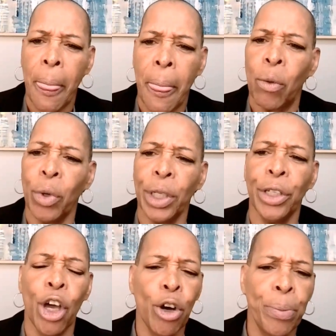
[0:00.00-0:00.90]
with
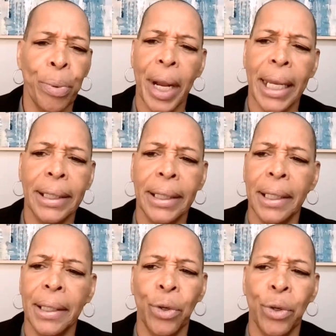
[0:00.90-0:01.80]
no branding
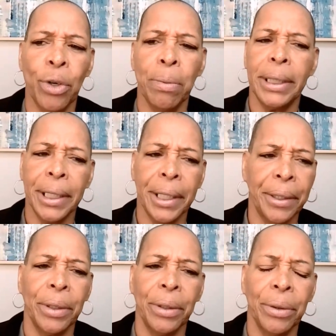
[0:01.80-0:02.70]
or
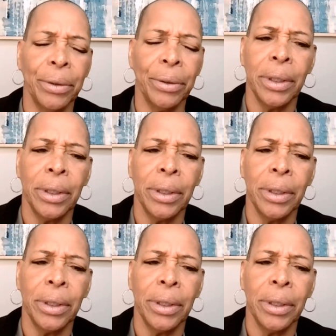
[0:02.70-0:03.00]
materials,